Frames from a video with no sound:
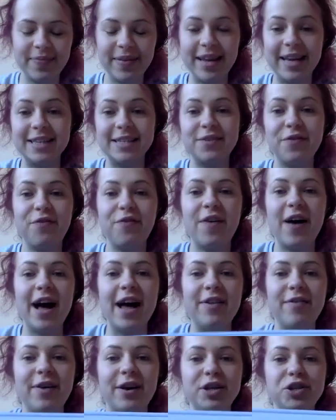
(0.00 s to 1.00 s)
is
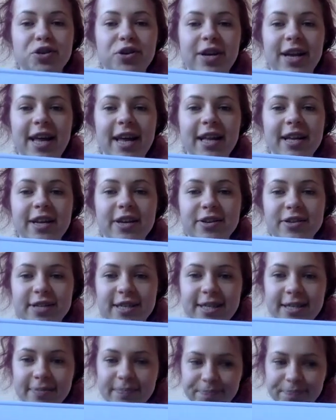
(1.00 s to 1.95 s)
500 kilos.